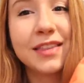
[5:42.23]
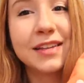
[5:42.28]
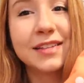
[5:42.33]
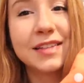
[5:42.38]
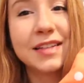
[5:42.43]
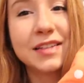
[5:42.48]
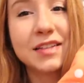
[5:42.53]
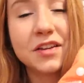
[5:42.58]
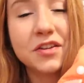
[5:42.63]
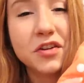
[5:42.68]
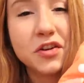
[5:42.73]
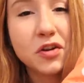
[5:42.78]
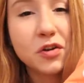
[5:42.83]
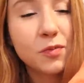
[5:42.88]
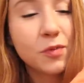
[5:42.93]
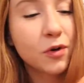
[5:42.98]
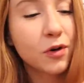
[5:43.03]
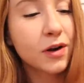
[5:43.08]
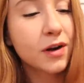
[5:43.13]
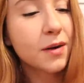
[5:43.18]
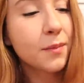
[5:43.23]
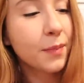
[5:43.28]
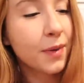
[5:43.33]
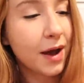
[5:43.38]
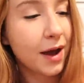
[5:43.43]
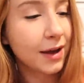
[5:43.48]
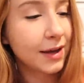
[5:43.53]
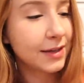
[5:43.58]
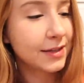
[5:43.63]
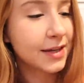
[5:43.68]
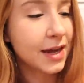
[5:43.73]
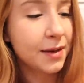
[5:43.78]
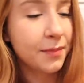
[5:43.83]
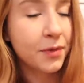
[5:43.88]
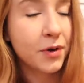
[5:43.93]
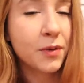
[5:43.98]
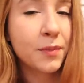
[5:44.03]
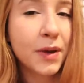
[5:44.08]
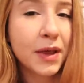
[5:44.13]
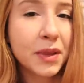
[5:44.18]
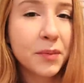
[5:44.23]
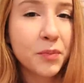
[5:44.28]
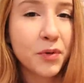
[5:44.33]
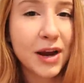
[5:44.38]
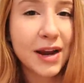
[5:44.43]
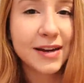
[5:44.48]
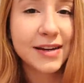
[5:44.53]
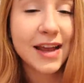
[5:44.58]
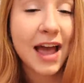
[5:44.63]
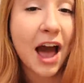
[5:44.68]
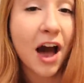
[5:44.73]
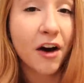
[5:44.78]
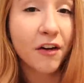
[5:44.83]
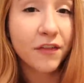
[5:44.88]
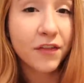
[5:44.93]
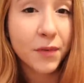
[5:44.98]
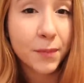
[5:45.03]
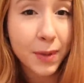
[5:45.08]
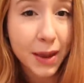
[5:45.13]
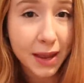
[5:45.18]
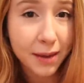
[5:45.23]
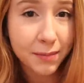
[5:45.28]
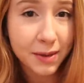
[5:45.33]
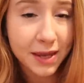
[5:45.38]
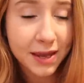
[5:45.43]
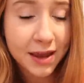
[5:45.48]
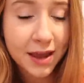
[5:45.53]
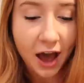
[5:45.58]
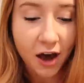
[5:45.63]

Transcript: This is a newborn pocket diaper by the brand Alva Baby.